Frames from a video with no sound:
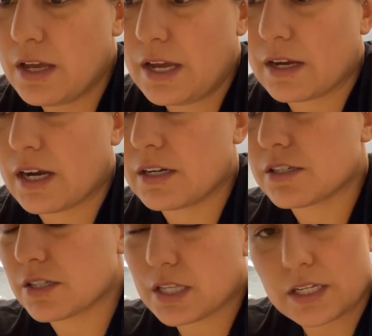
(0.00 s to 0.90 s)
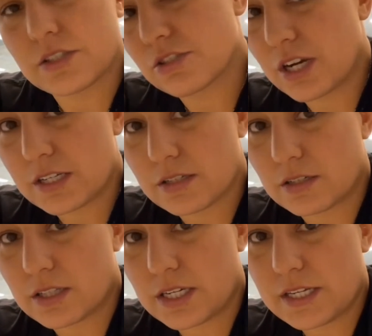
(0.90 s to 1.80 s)
and kind of just like try to
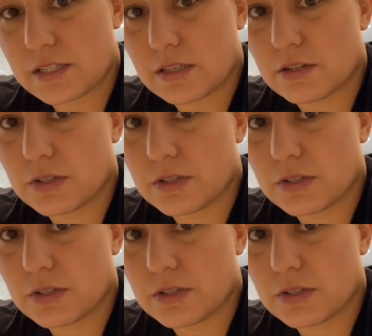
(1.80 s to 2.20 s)
start the day slow.